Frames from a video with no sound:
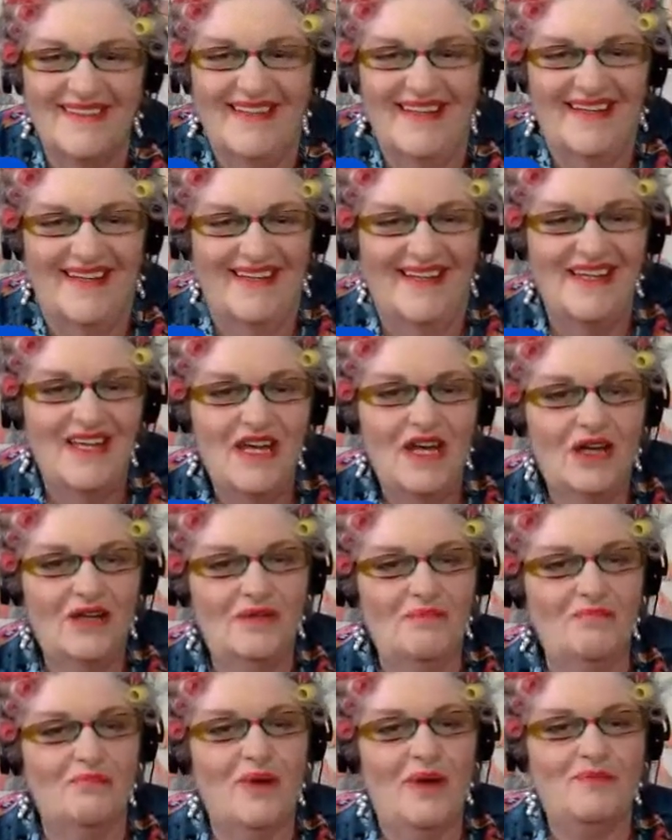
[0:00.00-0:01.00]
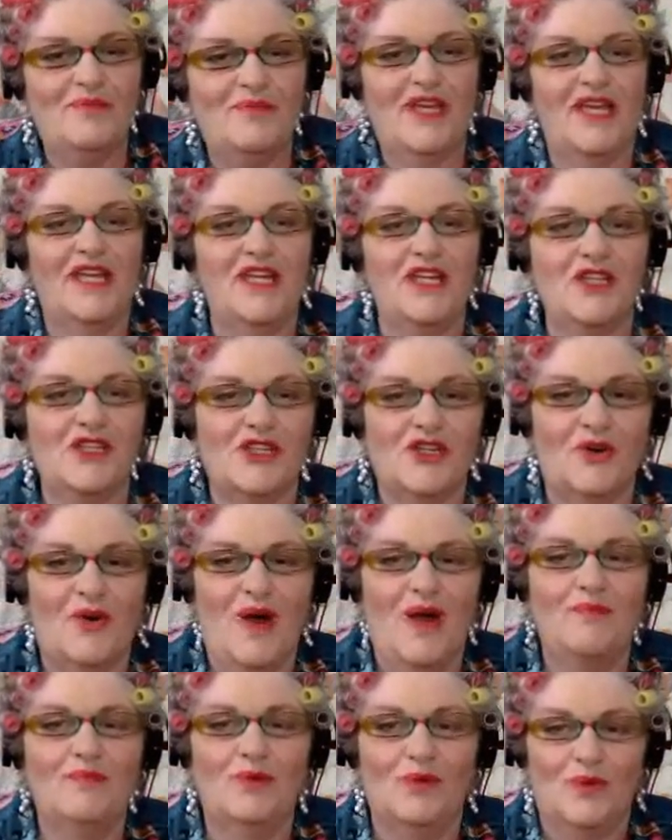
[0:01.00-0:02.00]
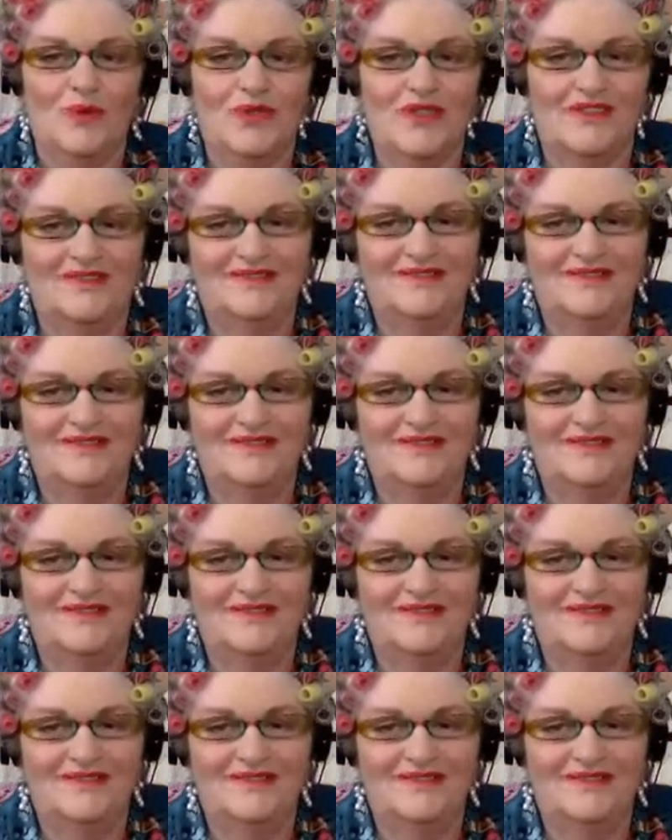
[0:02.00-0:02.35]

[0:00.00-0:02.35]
But perhaps they're getting scrambled.